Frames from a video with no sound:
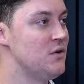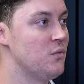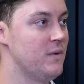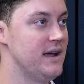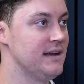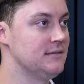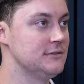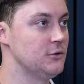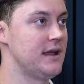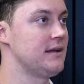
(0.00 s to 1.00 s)
where
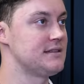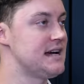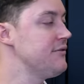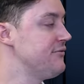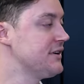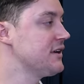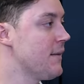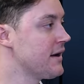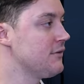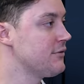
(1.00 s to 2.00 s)
looking tough and
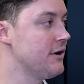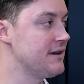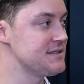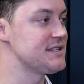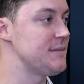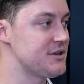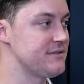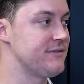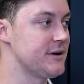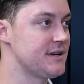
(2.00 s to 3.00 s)
going off-road isn't so much
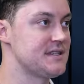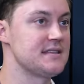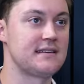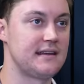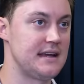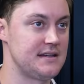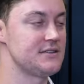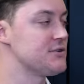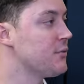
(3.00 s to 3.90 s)
the focus as getting to